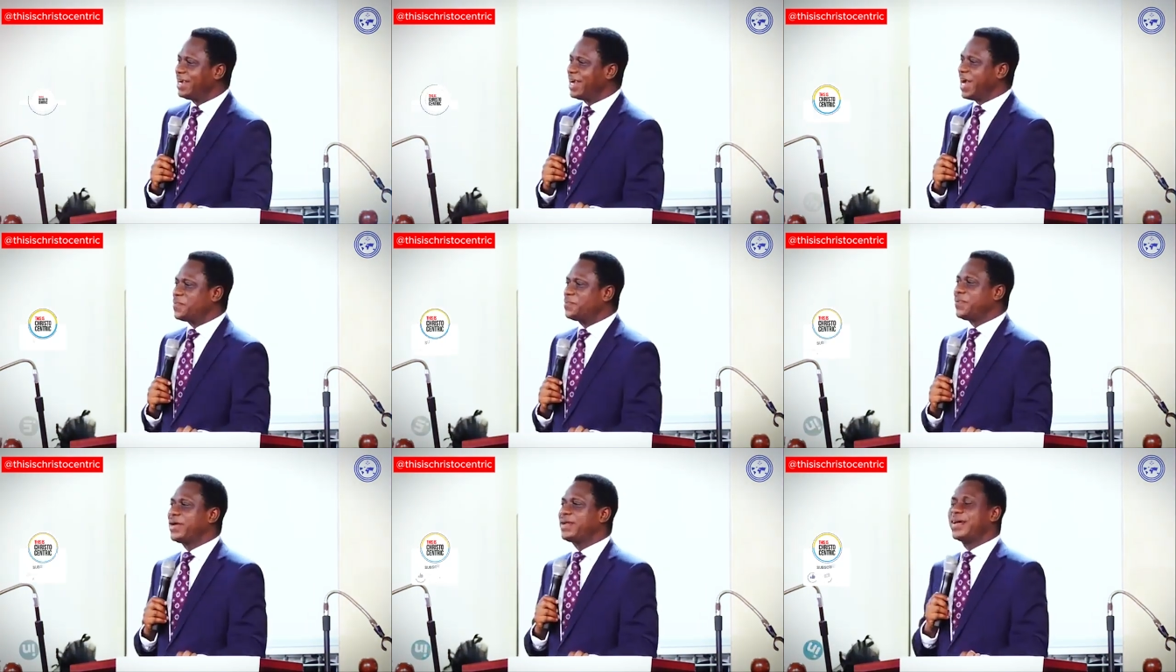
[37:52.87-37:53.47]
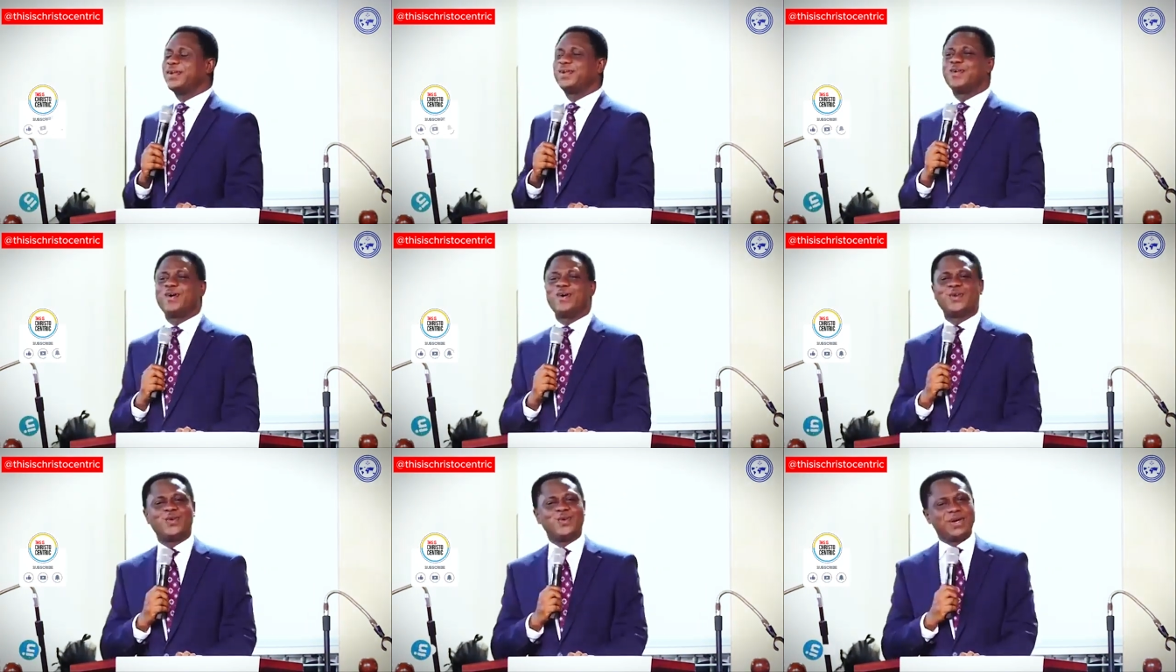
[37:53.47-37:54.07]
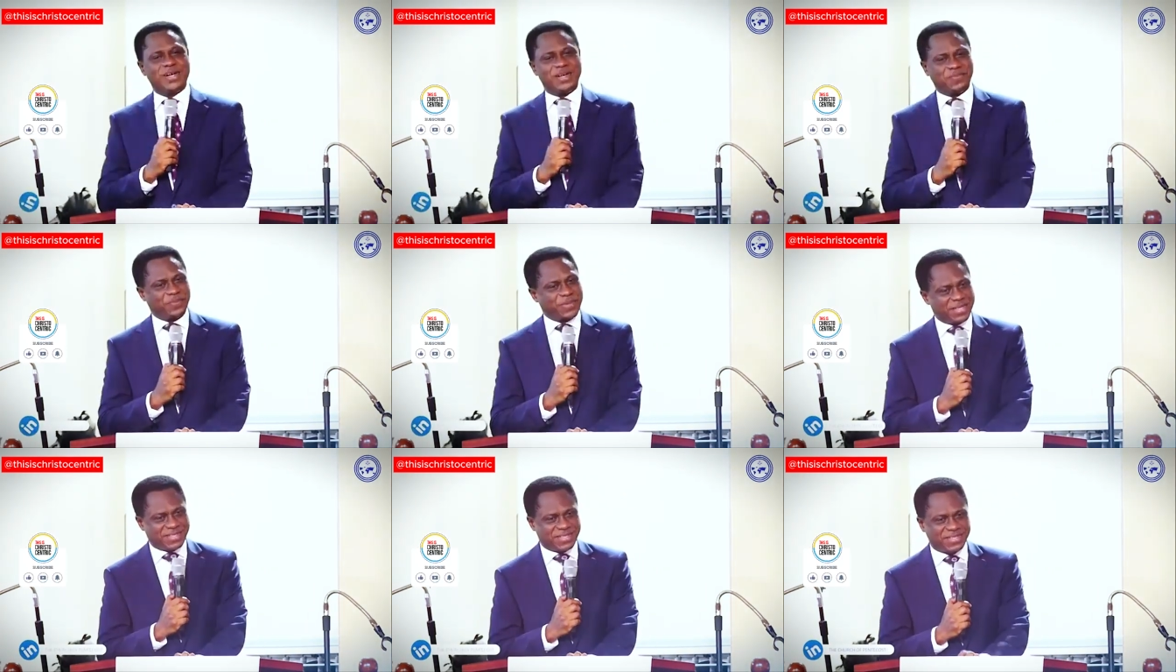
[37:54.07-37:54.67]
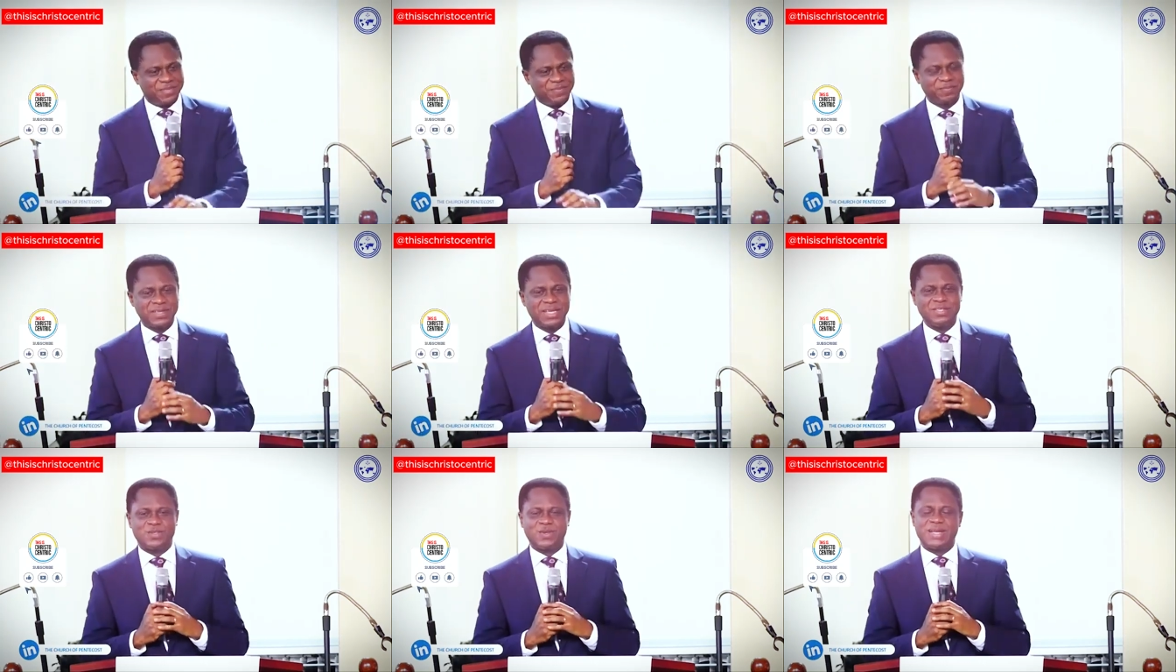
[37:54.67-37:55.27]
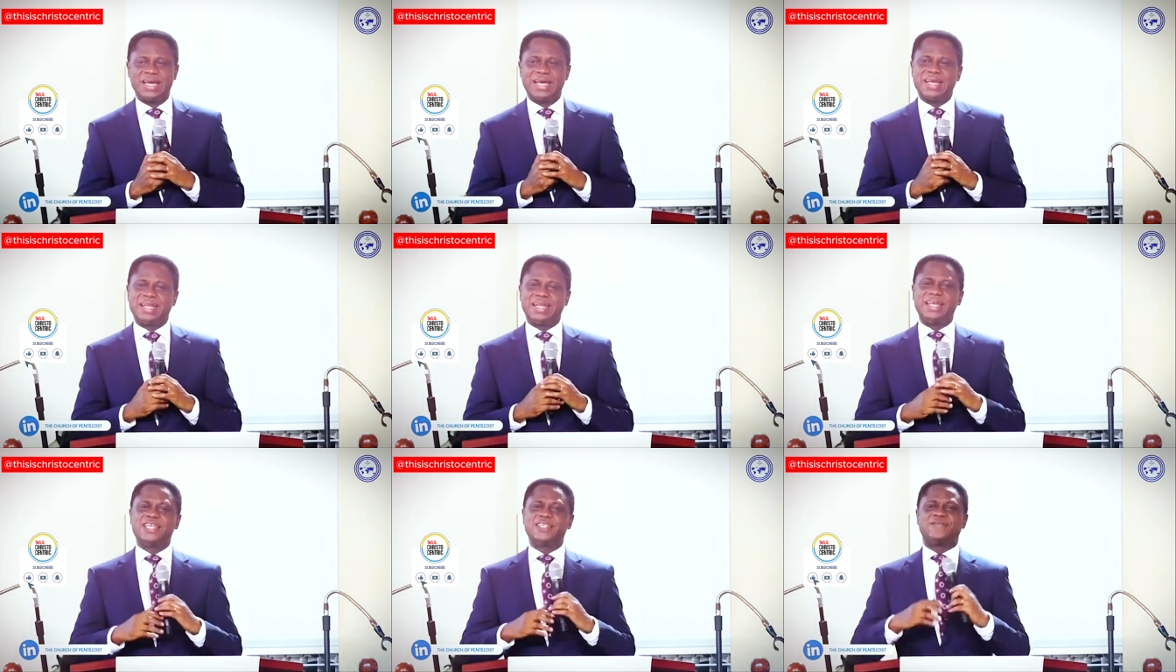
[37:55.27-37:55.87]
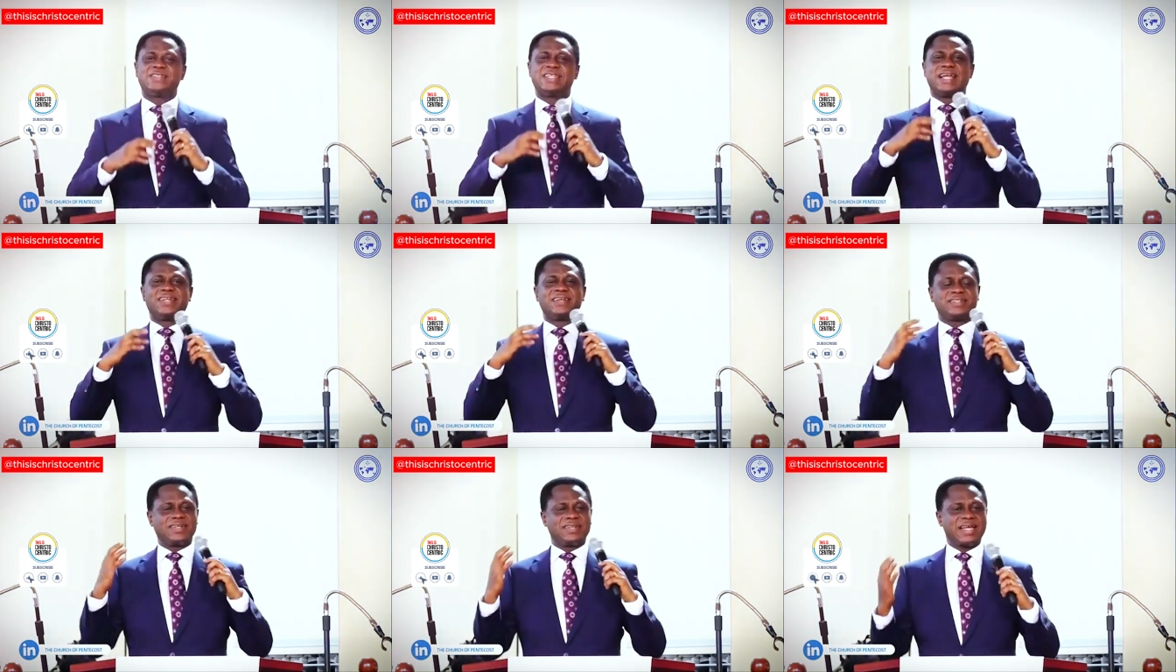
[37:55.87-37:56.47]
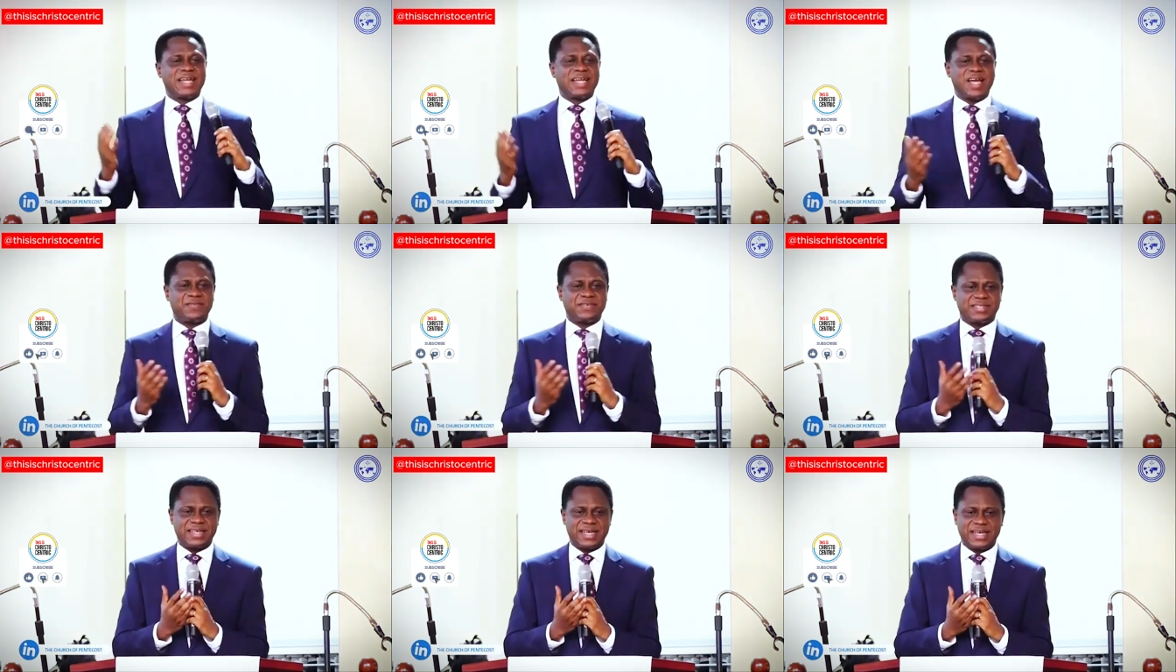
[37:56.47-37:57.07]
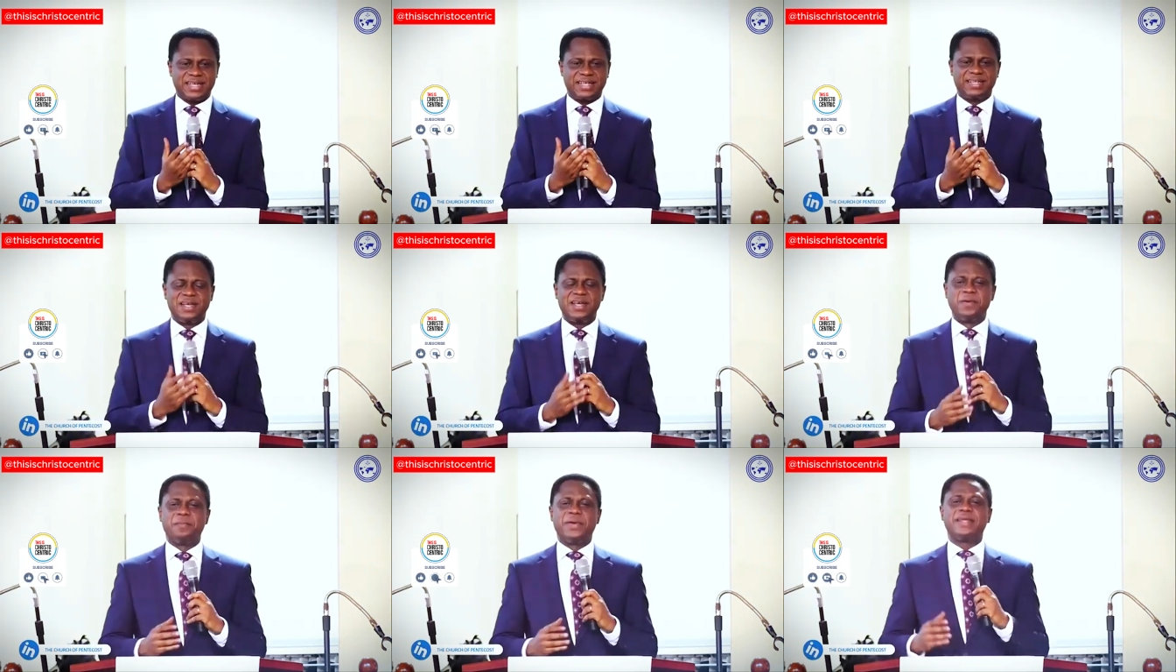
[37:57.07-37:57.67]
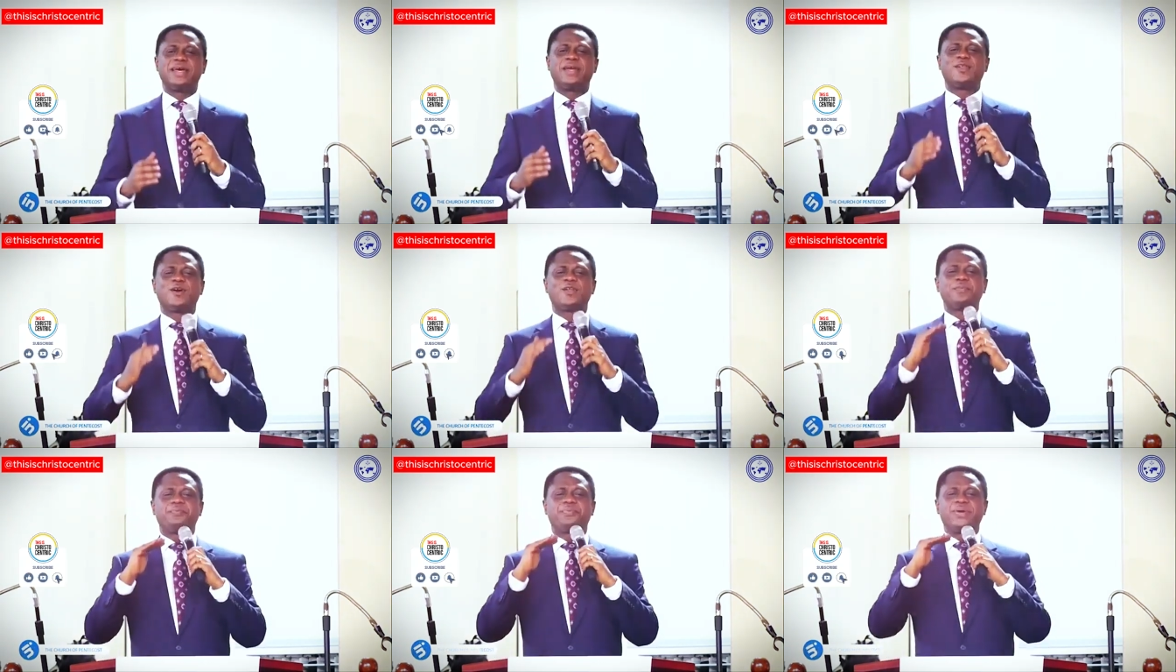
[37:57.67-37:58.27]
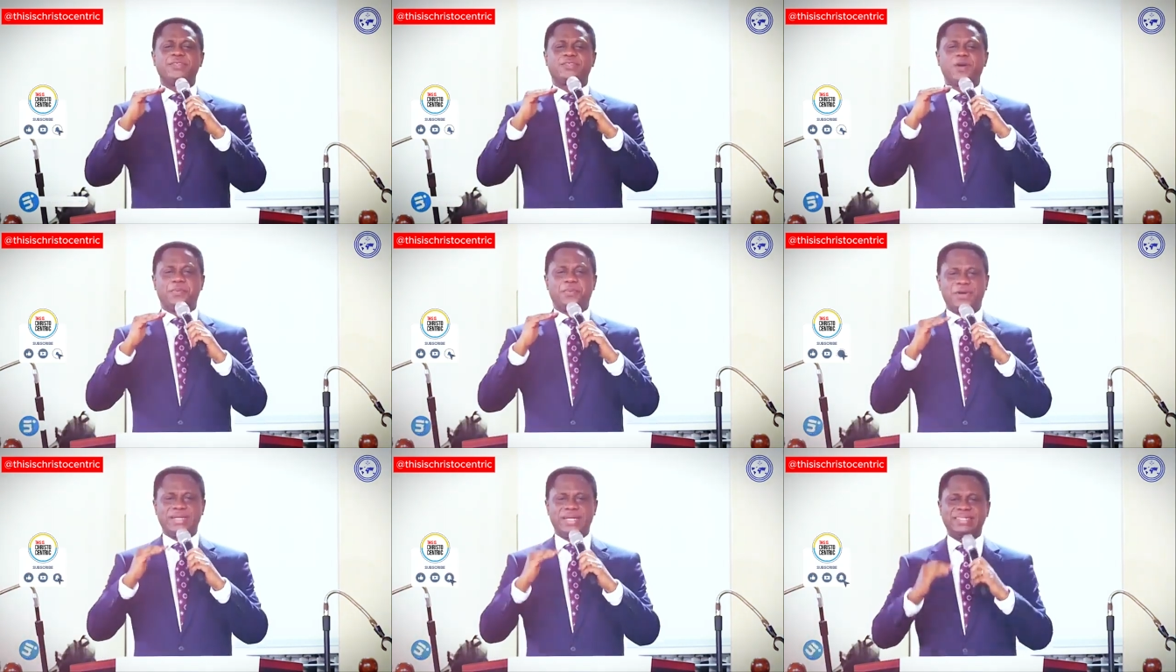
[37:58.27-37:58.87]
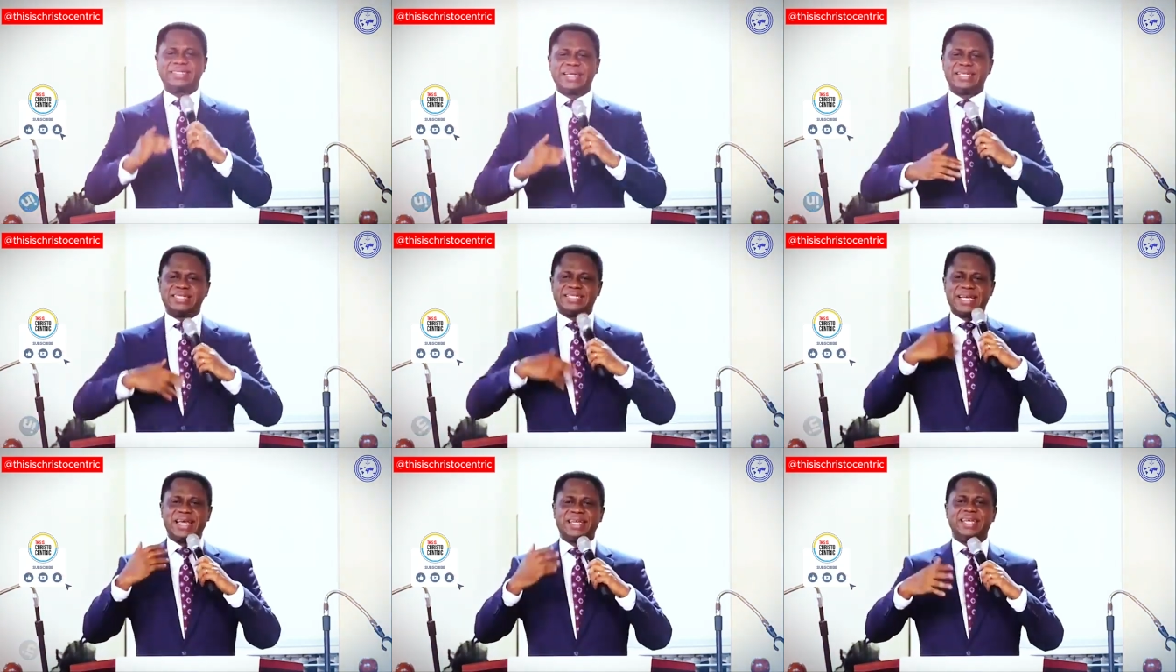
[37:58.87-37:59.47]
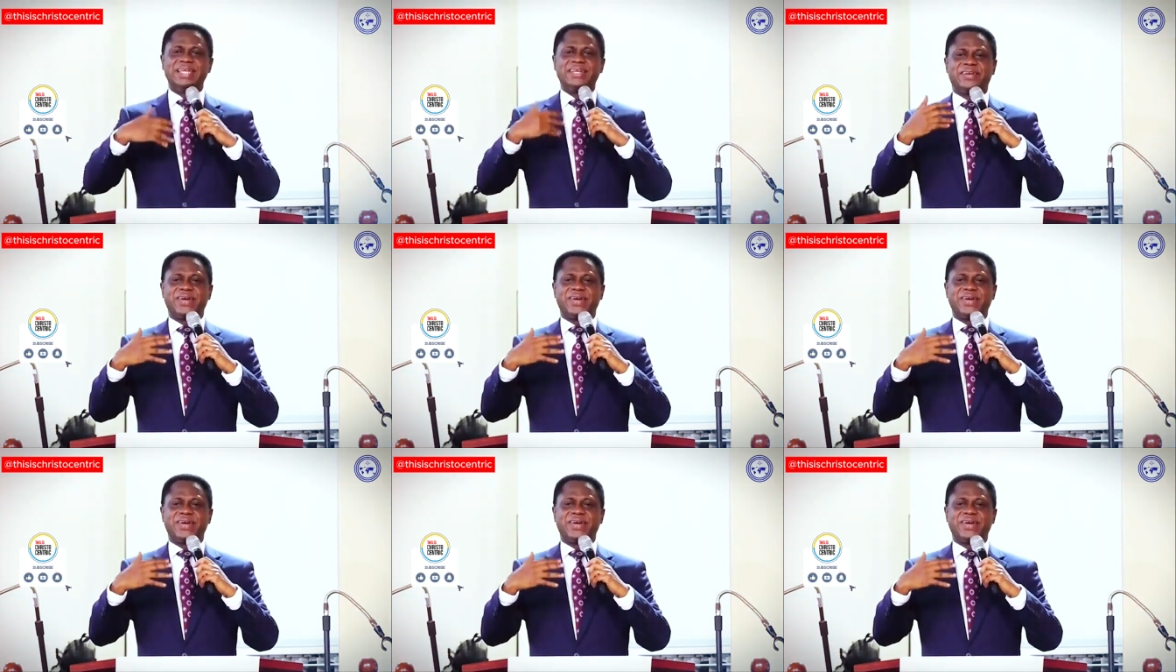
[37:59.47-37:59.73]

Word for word: I pray that God will help us so that at least the little that I've said, may the Lord breathe upon it and turn it